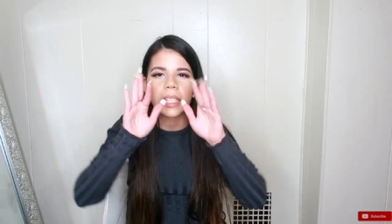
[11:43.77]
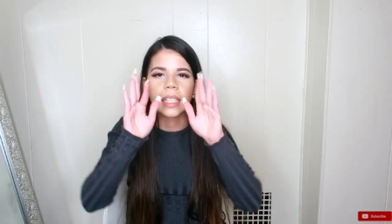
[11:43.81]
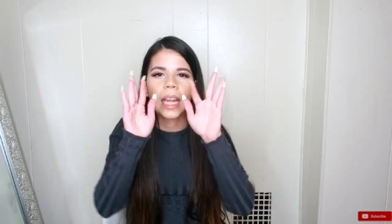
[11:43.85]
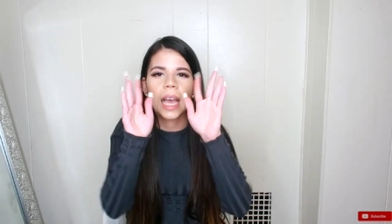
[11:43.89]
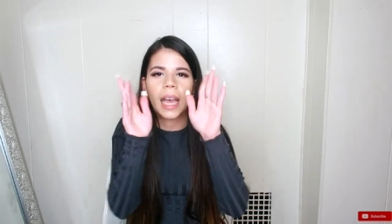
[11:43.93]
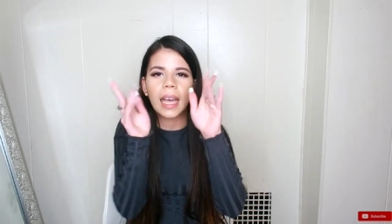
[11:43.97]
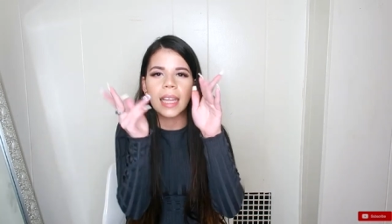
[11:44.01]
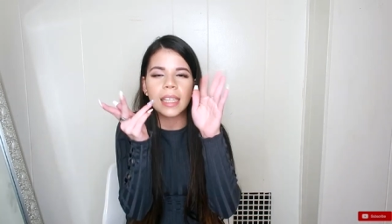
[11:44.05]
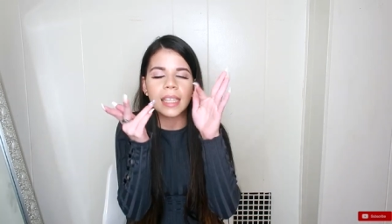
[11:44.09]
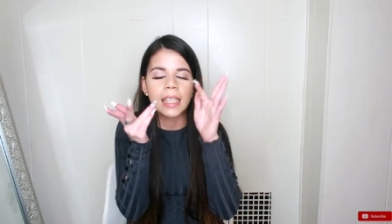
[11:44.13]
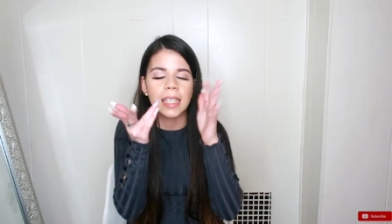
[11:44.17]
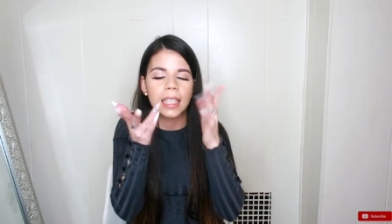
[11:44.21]

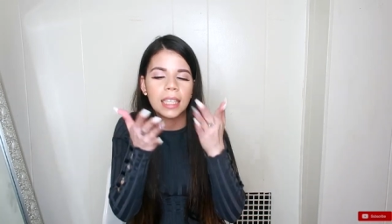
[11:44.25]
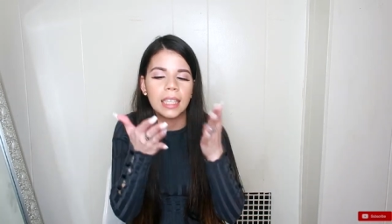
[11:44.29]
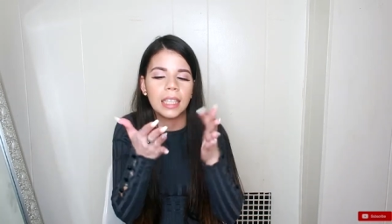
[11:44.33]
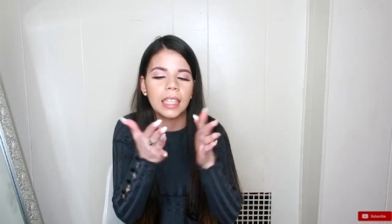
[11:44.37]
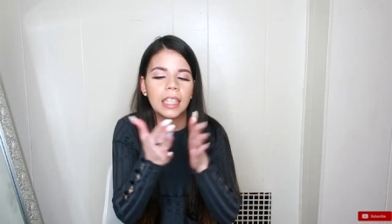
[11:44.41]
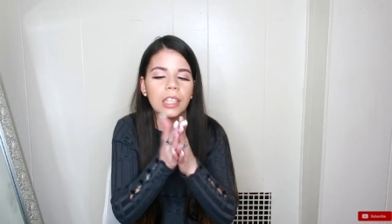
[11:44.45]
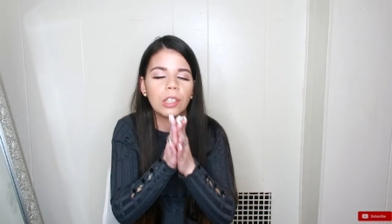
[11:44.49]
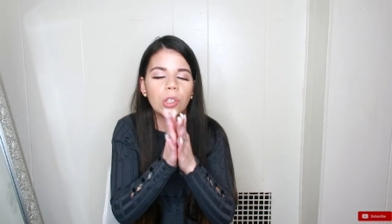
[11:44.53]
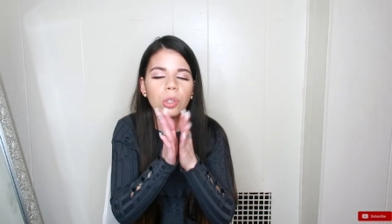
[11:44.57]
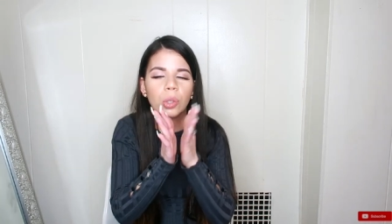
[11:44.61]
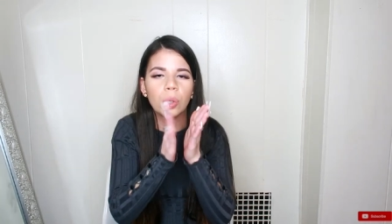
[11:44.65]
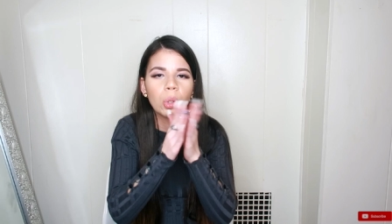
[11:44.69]
nasty
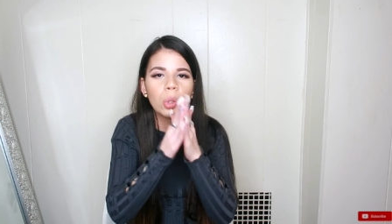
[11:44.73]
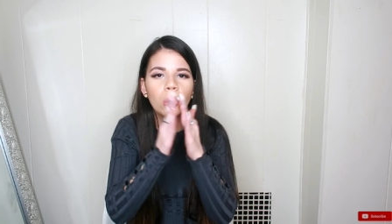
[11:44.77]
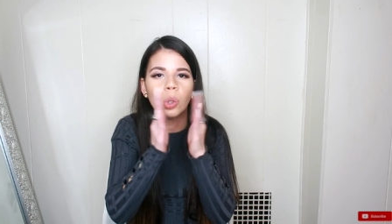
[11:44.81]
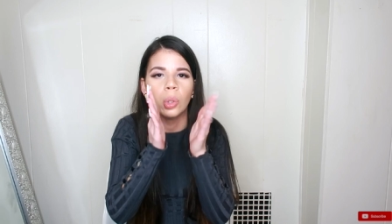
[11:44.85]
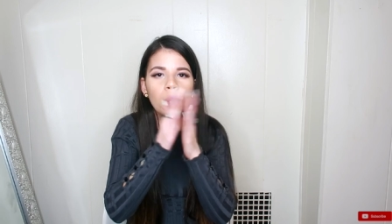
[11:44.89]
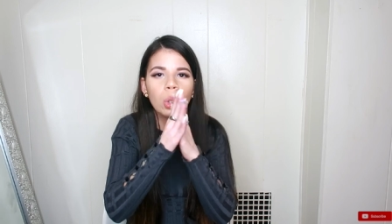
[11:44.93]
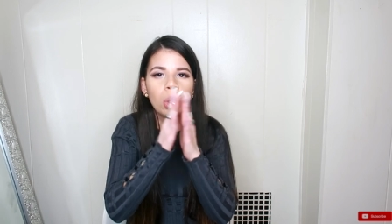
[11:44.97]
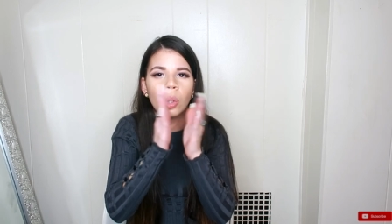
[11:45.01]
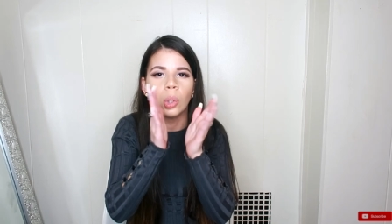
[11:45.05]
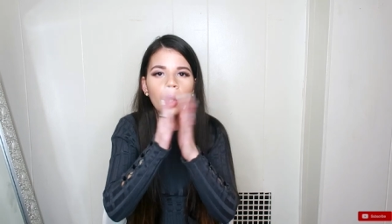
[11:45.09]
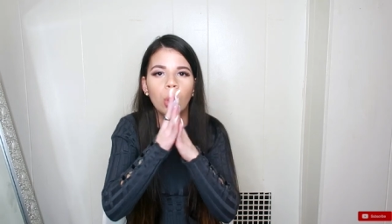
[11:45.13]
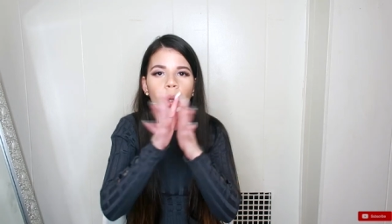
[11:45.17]
little
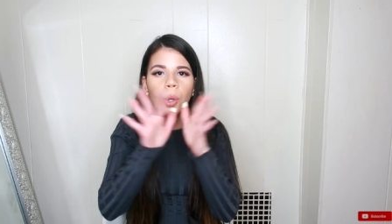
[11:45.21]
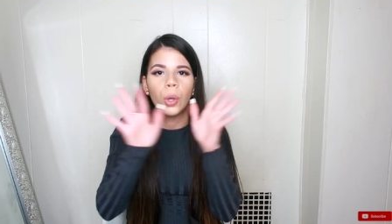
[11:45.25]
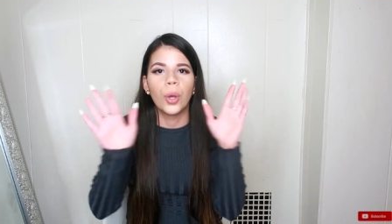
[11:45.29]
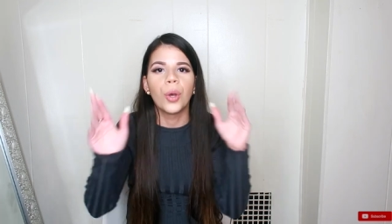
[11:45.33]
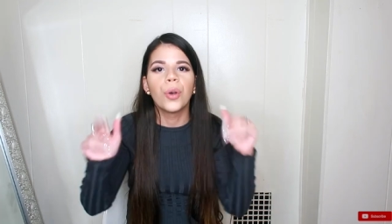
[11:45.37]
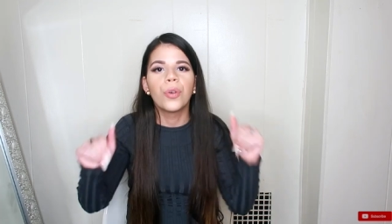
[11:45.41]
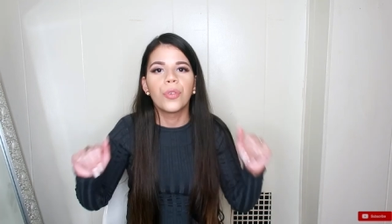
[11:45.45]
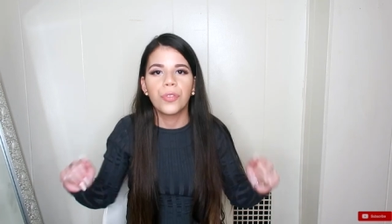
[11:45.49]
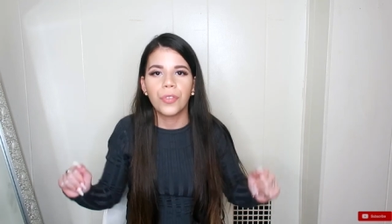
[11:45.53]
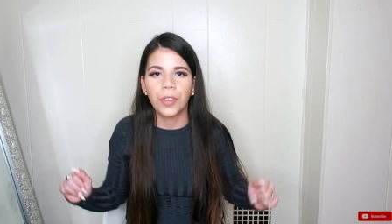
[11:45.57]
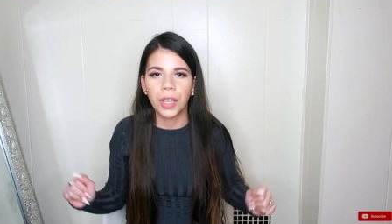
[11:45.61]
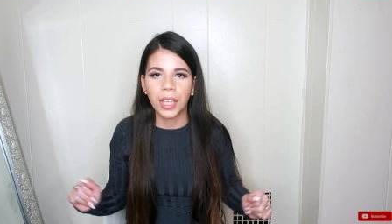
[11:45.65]

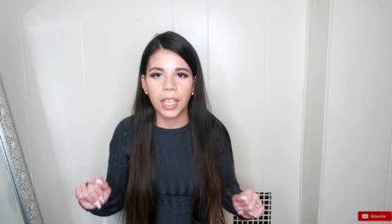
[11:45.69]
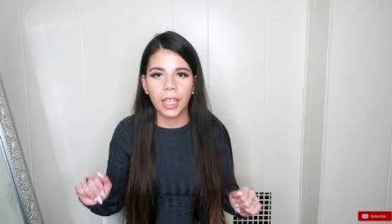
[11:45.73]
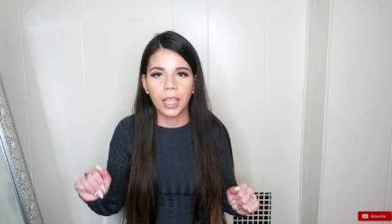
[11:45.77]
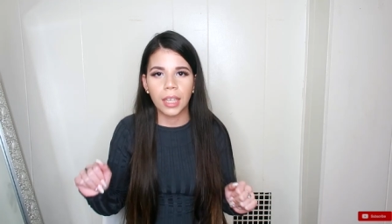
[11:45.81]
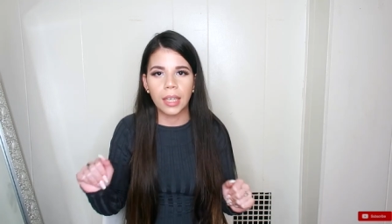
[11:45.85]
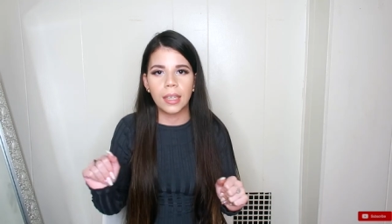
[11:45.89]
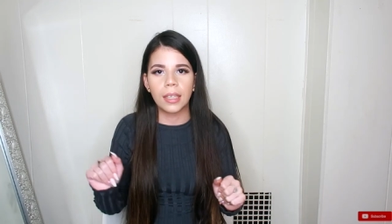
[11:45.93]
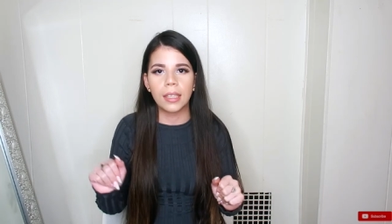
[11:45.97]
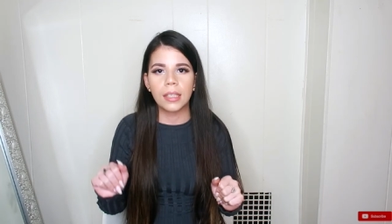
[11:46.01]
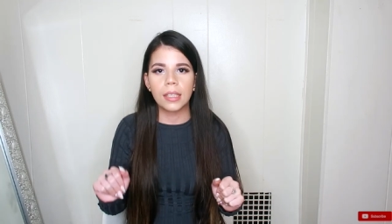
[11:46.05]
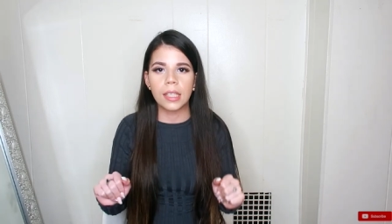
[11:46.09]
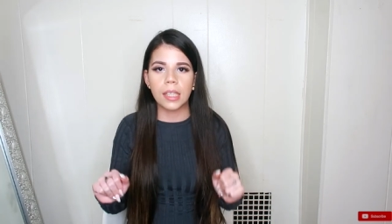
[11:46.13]

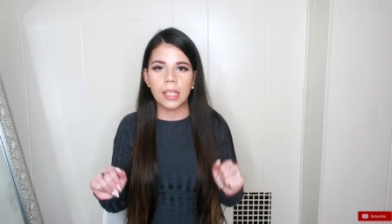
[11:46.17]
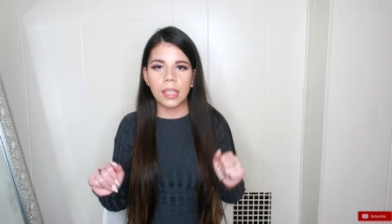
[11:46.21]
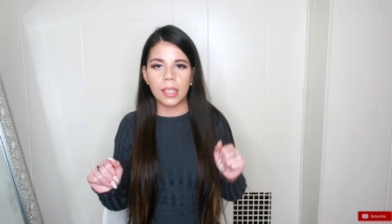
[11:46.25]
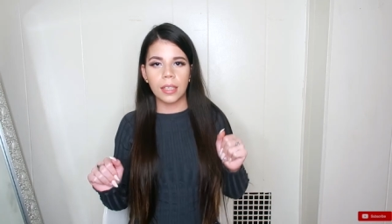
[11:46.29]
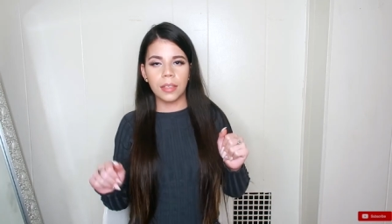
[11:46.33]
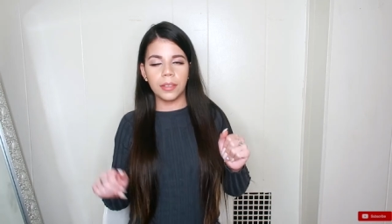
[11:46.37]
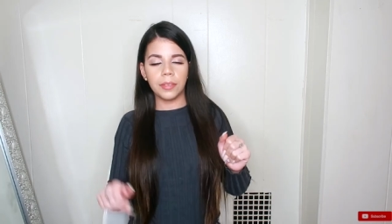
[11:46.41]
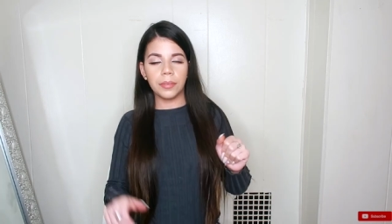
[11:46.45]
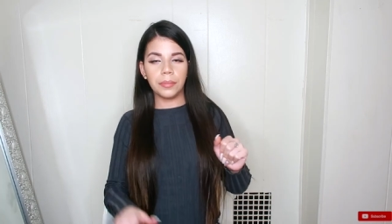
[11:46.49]
fingers.